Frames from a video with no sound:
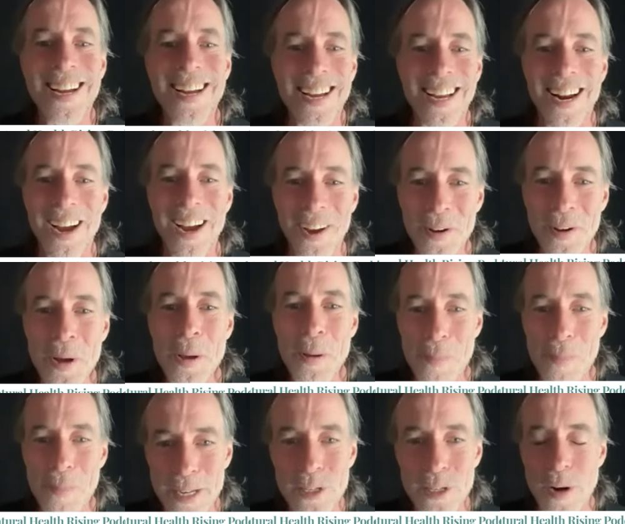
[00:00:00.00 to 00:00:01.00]
you know,
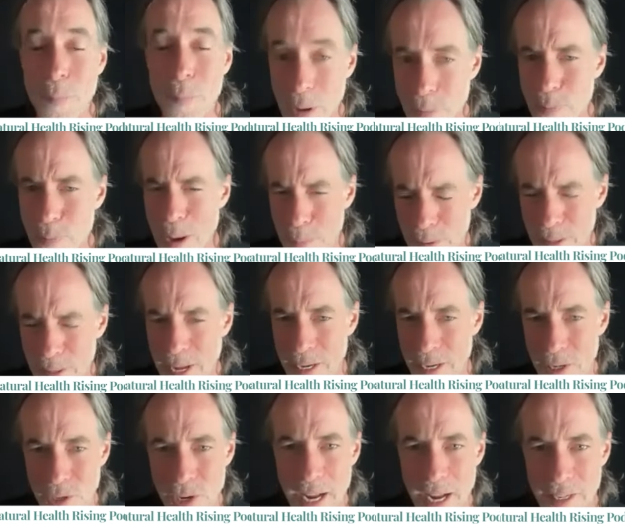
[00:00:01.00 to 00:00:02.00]
best, but they
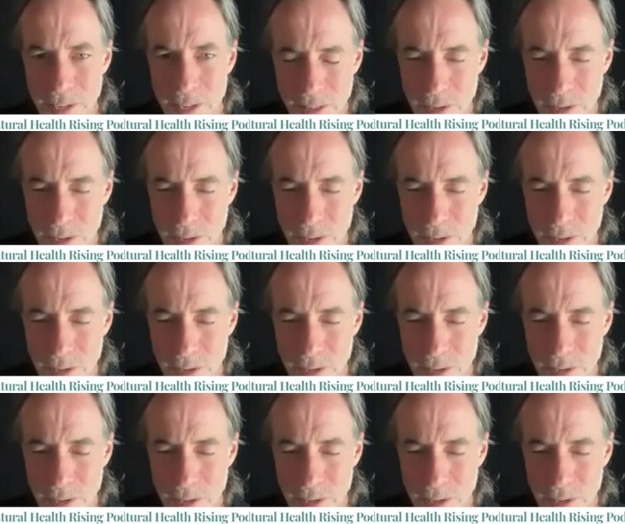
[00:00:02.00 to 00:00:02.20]
sense that